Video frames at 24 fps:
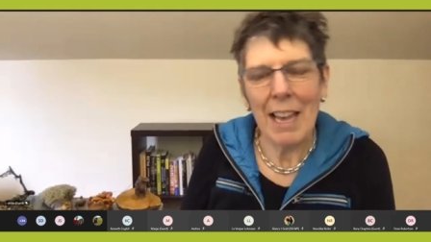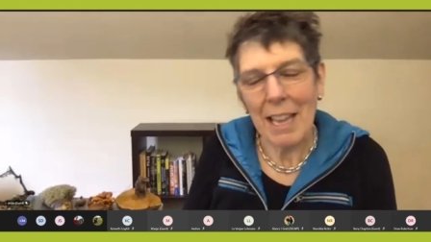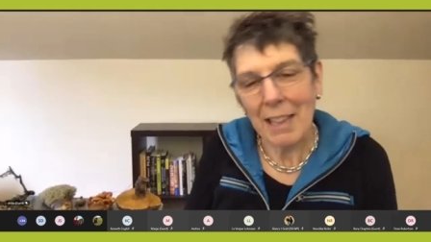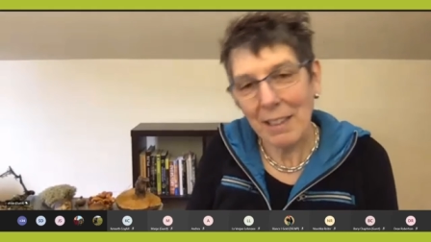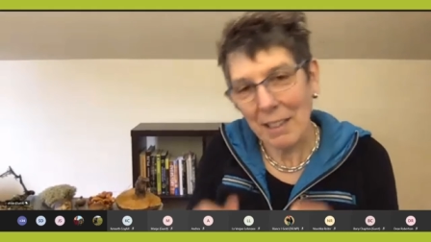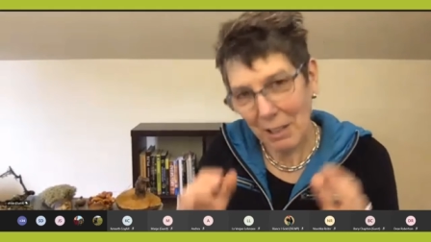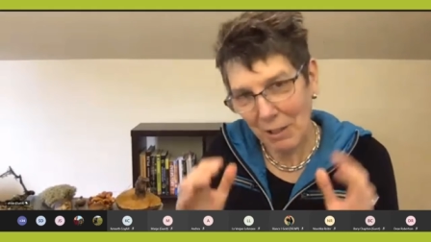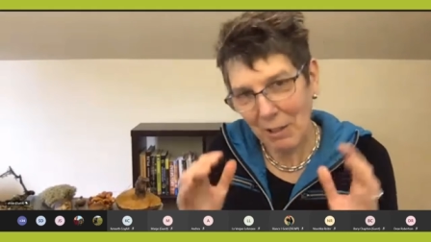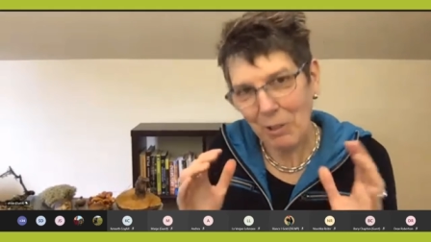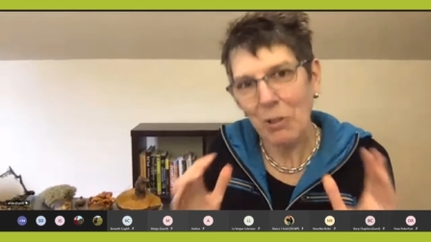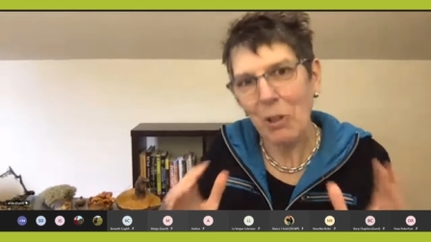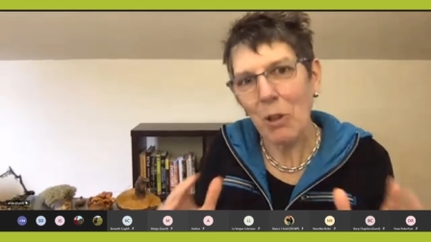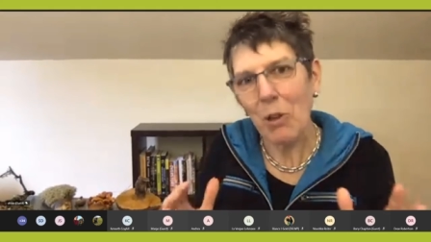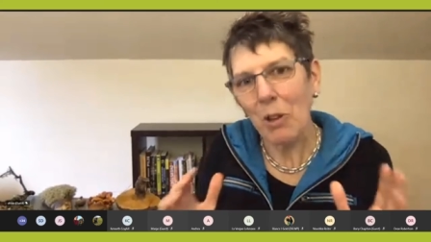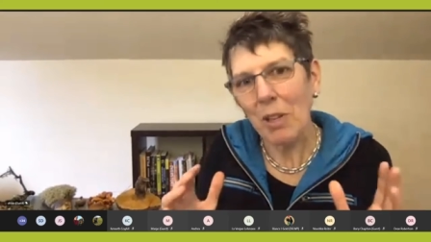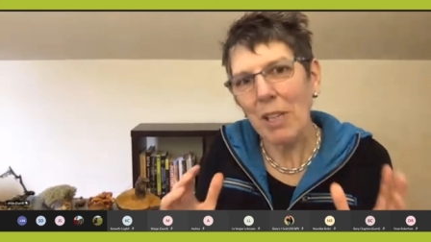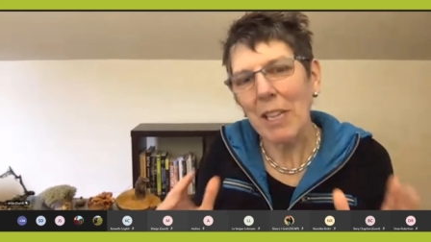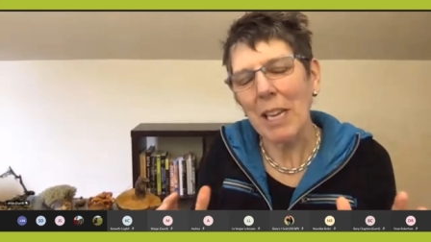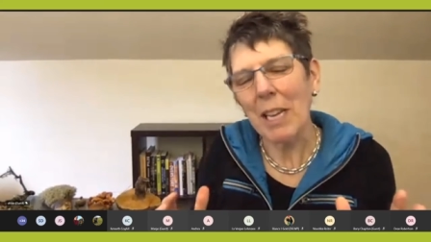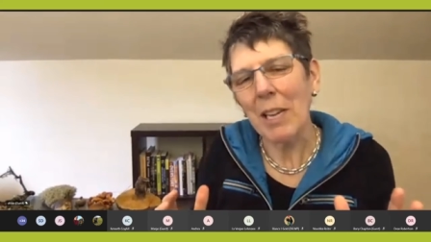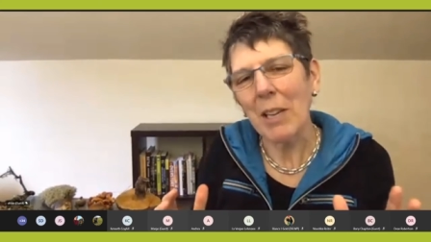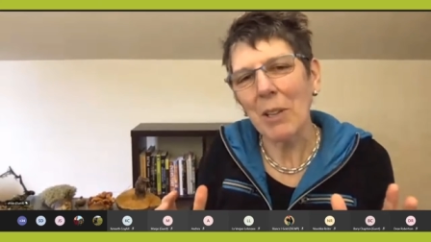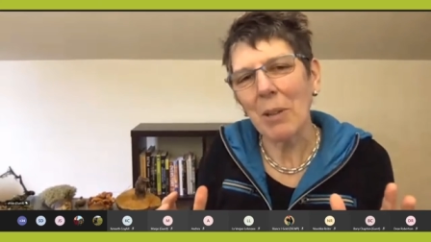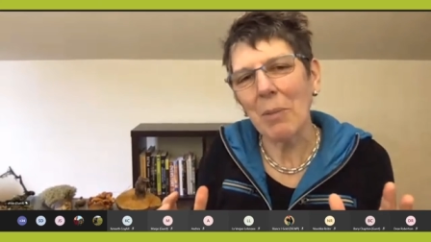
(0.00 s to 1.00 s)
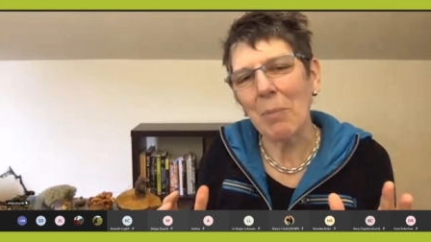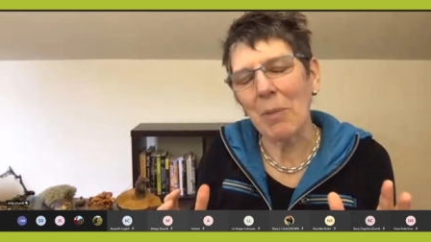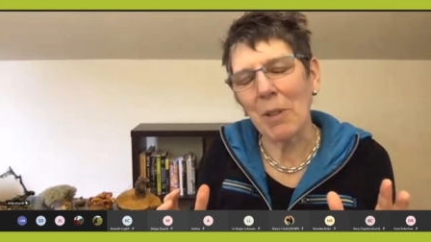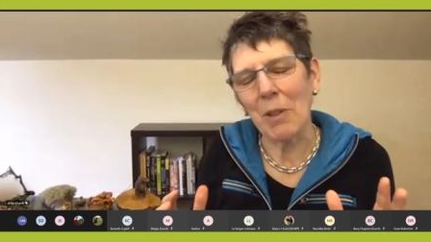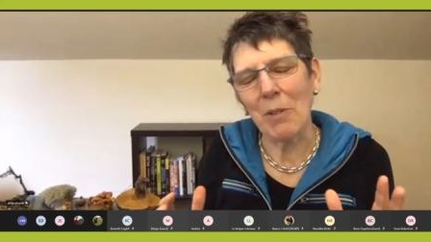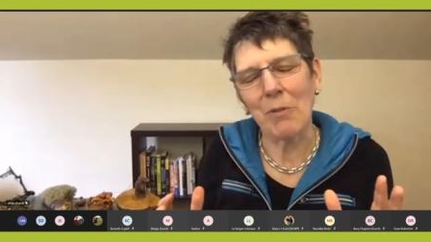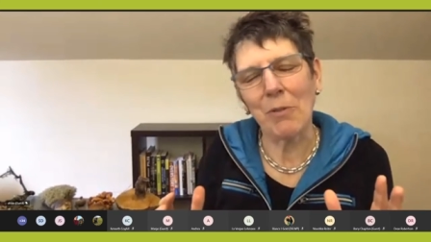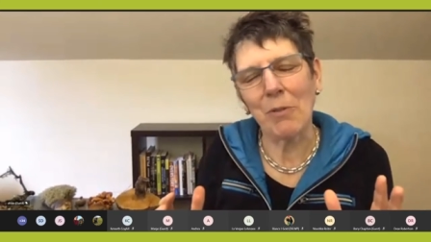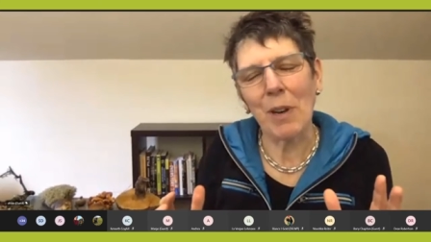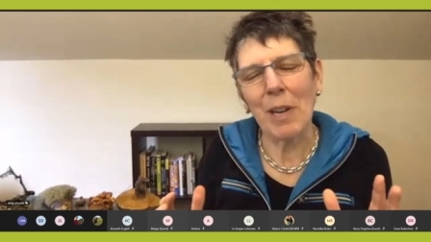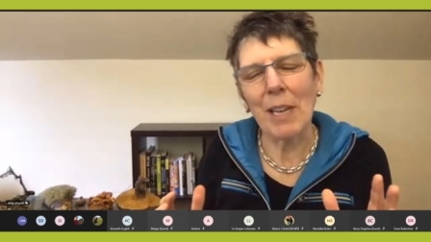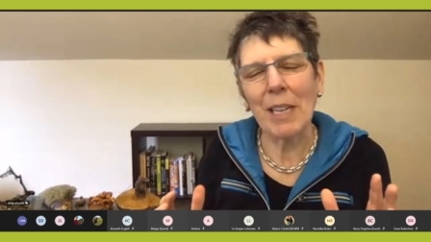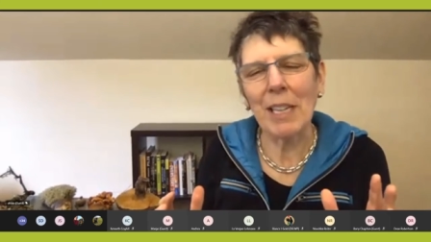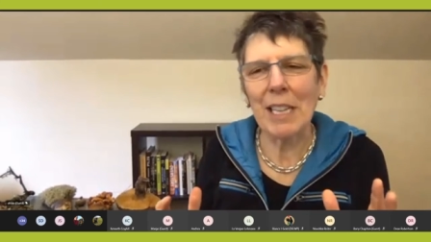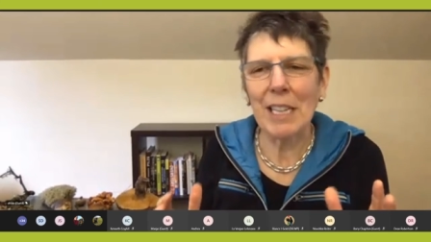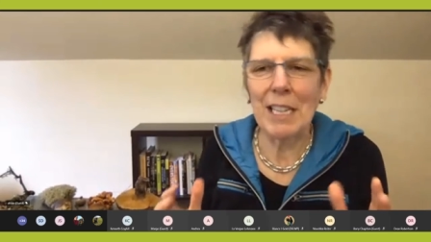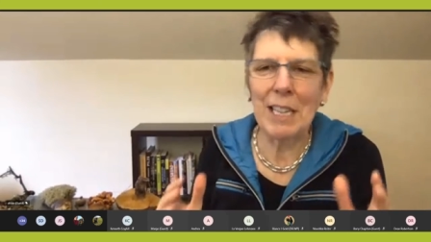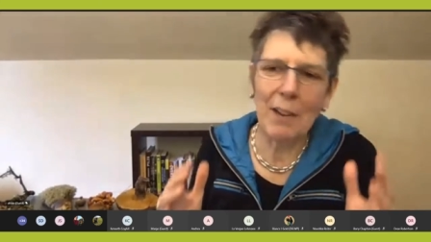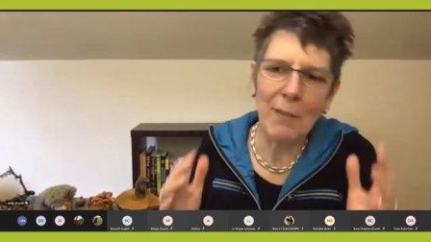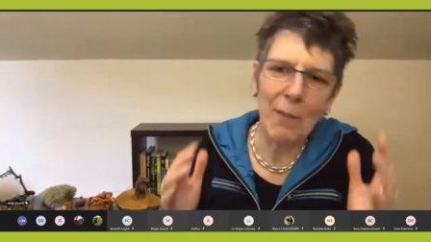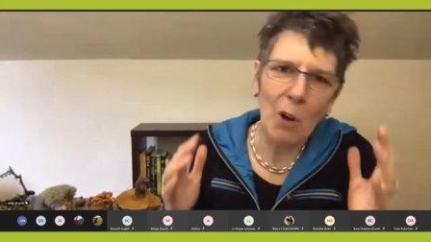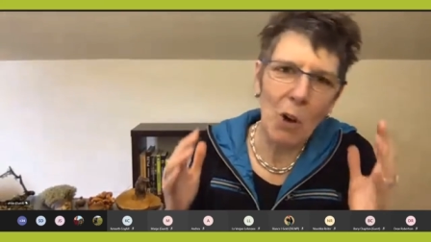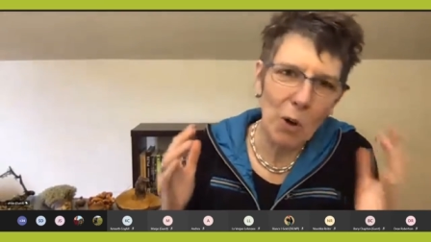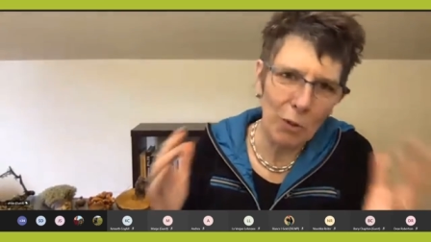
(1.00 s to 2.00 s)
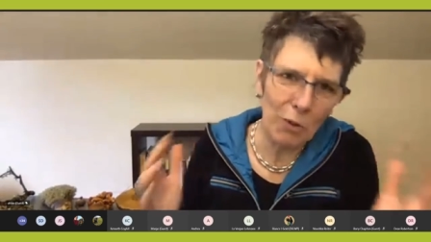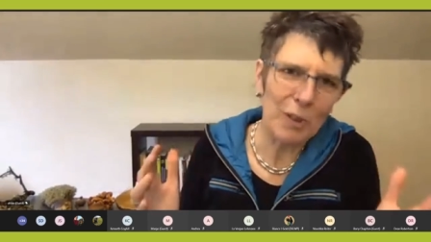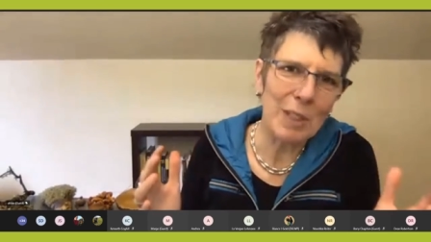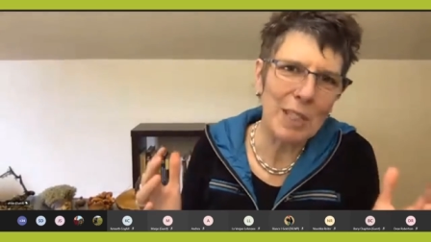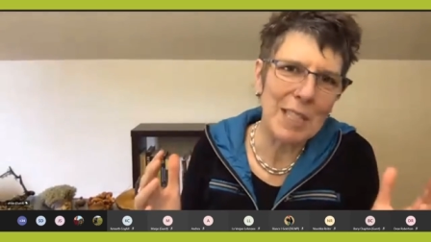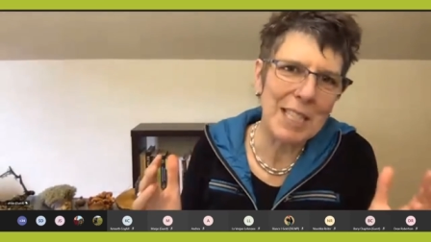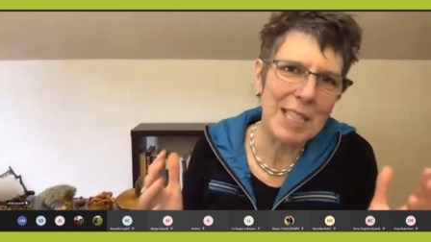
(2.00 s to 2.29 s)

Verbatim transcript: And the third kingdom, the fungi, have often